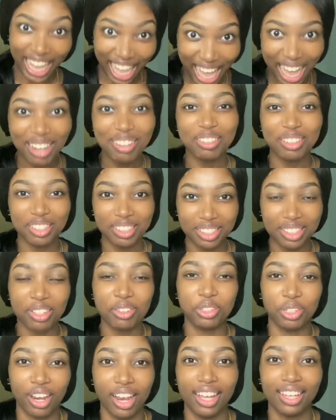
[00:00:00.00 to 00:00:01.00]
hours
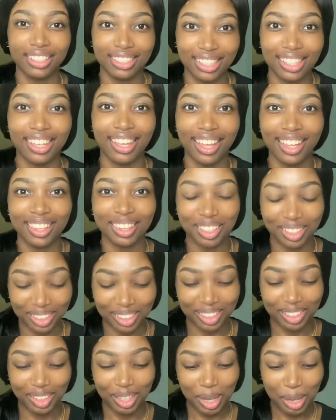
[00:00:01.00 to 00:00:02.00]
of trying to get
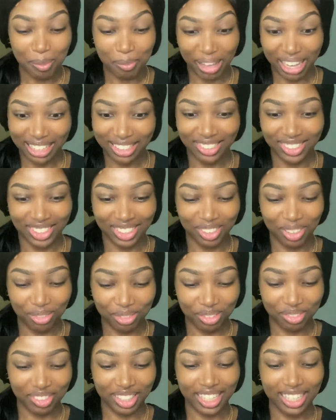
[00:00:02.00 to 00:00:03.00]
the packaging off
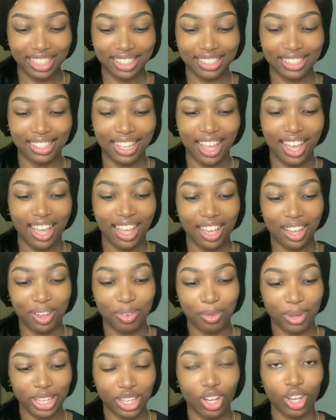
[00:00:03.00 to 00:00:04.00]
of this,
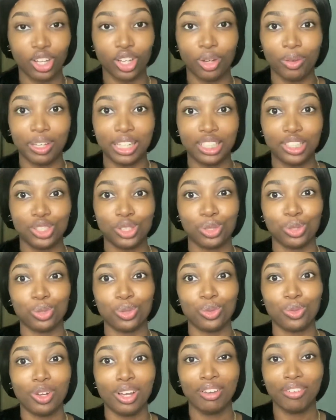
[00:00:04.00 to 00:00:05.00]
we are going
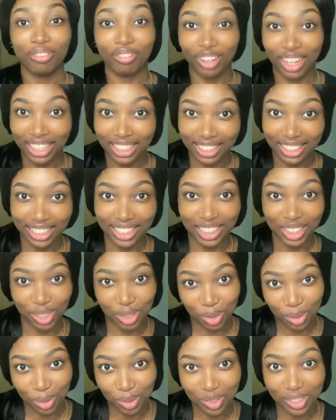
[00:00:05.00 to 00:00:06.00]
to finally
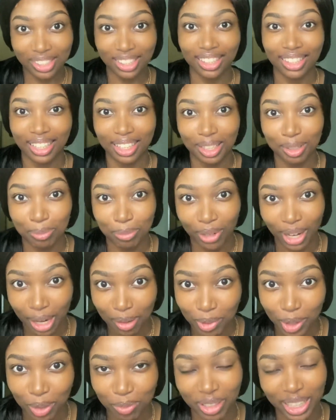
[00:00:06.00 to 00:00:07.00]
use the
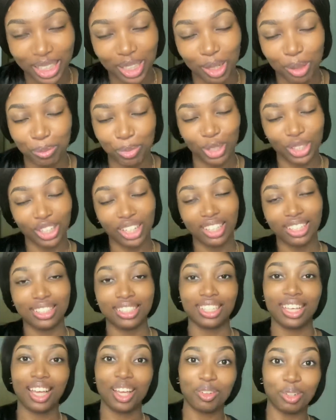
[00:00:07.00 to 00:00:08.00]
Primark makeup
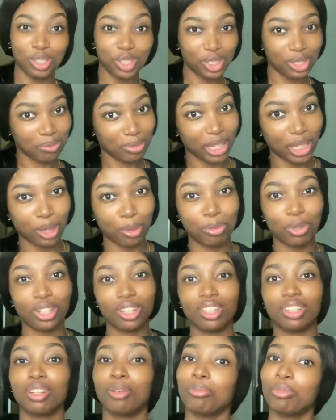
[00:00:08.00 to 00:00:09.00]
product, which is makeup
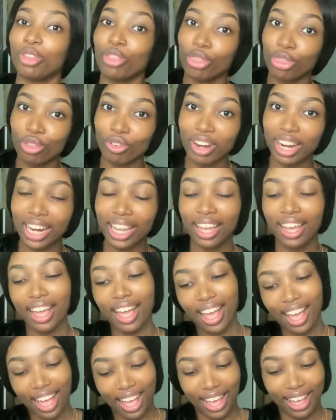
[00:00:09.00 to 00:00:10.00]
product number 3,
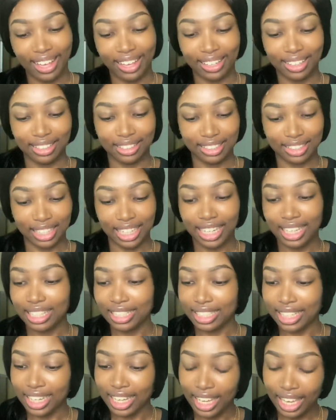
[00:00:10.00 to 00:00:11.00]
and
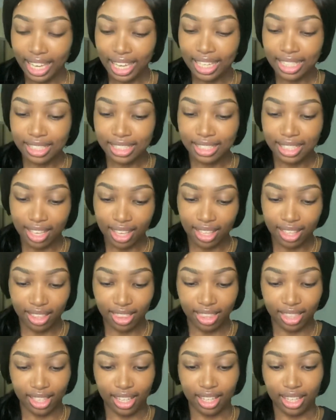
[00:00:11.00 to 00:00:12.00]
it is
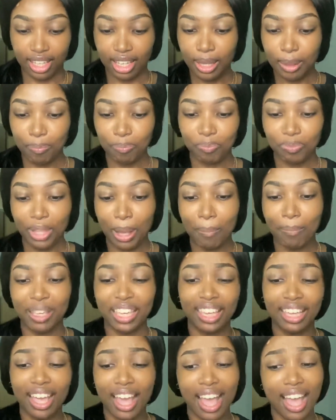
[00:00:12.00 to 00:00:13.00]
the
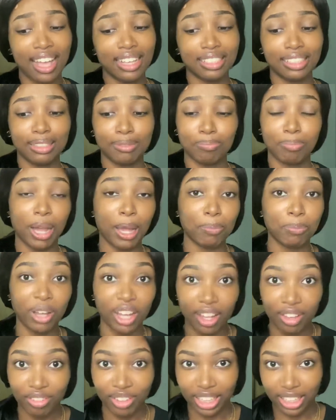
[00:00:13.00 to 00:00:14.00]
PS My
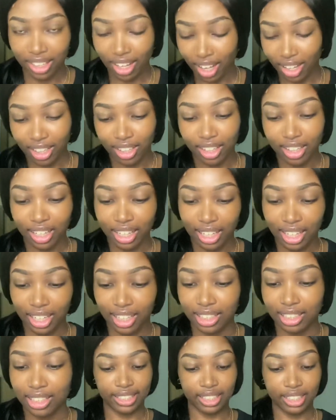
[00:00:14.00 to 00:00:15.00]
Perfect Color
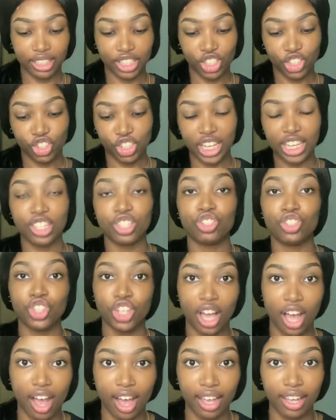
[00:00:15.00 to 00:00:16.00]
in the shade
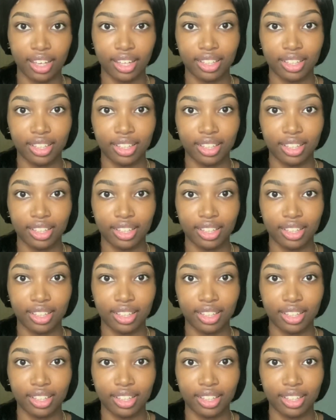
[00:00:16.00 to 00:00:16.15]
Chai.